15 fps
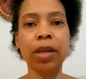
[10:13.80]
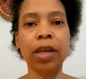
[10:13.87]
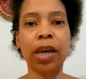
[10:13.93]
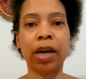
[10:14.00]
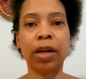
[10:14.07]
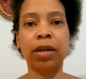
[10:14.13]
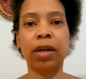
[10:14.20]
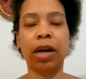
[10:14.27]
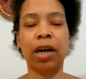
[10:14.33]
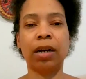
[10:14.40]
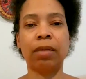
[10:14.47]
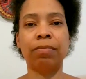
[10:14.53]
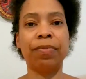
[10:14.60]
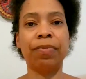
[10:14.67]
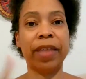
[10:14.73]
yeah,
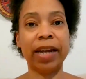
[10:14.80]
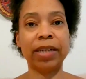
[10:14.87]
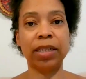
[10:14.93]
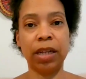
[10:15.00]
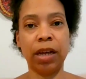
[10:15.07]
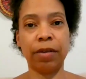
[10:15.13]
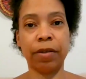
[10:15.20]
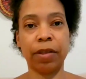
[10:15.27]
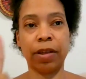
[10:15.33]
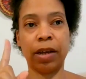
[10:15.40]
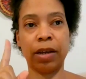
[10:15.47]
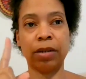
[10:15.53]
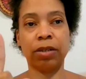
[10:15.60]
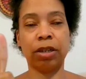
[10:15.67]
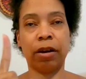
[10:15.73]
that's the other
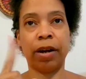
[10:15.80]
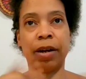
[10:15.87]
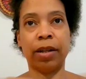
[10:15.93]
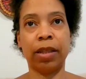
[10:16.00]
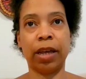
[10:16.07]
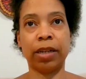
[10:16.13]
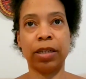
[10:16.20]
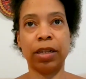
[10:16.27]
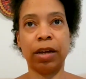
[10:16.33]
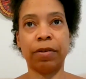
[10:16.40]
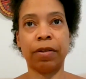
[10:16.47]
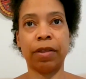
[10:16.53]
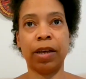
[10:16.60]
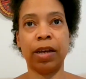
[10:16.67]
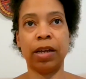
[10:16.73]
thing. Sorry, that's the
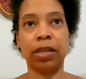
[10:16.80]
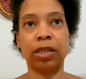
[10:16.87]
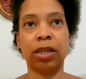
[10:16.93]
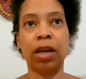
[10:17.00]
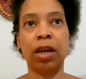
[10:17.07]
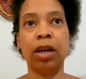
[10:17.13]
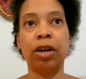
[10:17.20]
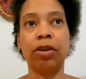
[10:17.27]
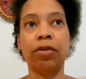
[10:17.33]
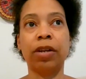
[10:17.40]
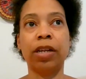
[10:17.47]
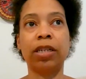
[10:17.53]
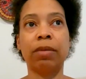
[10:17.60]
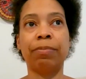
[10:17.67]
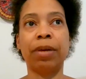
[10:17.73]
other thing is you
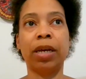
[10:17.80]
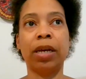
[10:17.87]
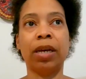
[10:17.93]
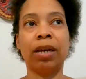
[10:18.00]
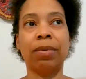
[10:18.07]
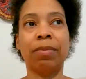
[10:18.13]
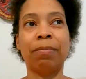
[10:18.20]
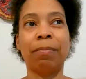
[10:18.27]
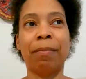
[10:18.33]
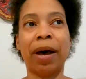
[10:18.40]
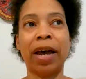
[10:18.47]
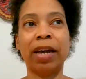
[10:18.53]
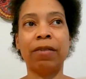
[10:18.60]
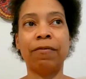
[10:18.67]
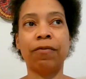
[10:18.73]
need to be
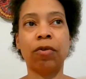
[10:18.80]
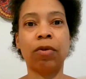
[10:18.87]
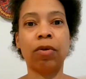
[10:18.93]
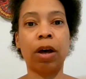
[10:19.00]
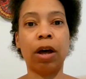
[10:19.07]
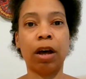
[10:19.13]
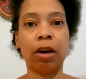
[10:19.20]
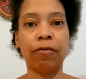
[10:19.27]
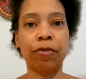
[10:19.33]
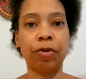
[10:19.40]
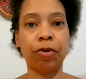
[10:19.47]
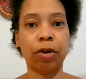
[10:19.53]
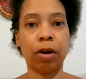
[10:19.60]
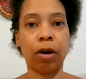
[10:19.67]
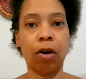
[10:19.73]
mindful of
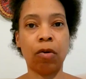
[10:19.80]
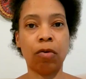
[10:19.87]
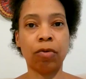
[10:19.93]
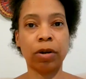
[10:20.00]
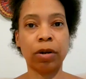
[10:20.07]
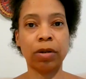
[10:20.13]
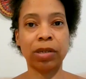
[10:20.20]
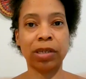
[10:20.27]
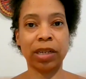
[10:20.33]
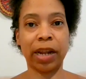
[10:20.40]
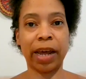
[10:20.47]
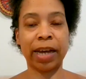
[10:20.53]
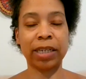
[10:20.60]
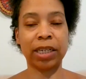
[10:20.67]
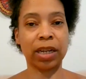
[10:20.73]
your owner
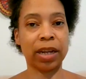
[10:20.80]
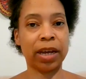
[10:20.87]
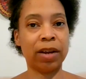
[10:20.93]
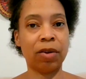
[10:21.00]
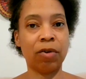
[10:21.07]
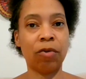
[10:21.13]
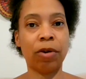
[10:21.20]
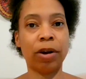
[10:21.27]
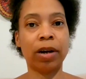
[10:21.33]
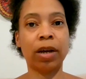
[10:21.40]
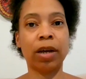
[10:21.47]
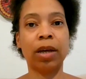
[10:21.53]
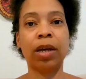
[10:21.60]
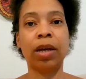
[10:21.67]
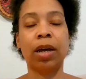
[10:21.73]
slash
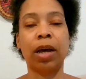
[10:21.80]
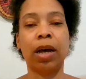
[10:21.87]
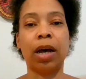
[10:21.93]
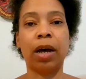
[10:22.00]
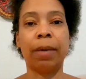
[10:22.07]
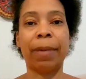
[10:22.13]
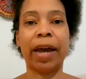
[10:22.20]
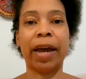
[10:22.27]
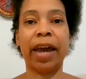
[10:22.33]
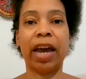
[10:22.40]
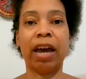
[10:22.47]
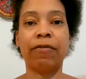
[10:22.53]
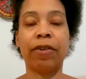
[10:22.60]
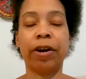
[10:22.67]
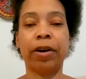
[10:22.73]
landlord. I
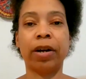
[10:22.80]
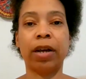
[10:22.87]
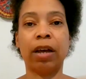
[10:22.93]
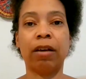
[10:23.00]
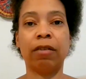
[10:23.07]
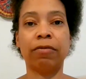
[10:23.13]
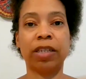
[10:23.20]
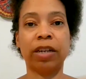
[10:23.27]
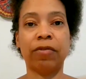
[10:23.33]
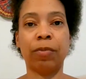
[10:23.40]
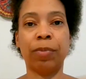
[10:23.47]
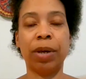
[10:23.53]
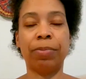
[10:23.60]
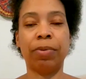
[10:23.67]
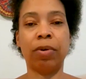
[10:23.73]
have heard of
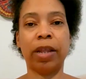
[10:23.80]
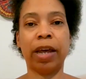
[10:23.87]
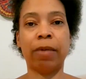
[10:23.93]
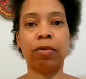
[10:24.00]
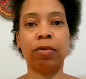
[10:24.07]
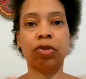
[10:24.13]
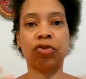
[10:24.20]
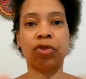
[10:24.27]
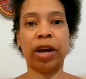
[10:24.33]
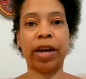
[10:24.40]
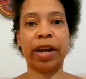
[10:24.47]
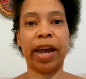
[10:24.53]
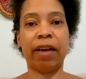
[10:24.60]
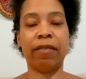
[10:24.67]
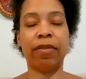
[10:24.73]
several people that will try
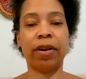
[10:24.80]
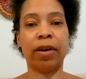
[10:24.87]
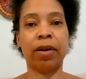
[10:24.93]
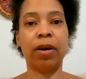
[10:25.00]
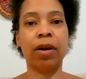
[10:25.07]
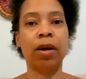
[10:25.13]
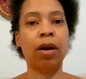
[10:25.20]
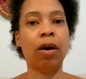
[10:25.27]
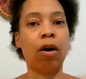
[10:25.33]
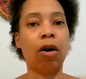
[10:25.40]
to have their